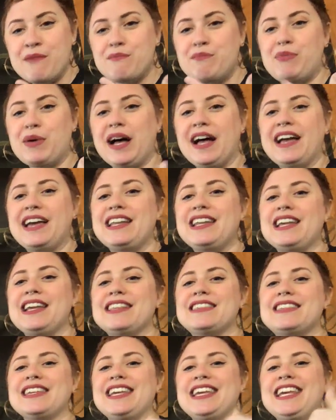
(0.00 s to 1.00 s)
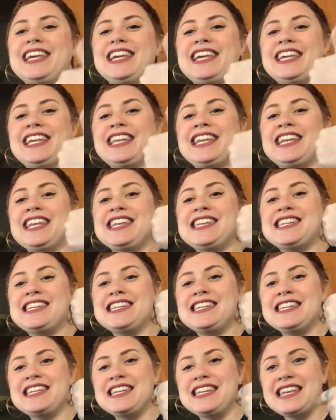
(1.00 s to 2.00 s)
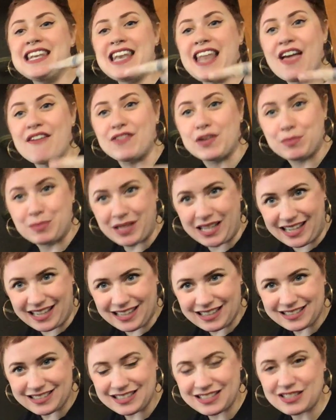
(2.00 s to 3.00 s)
but it's inevitably.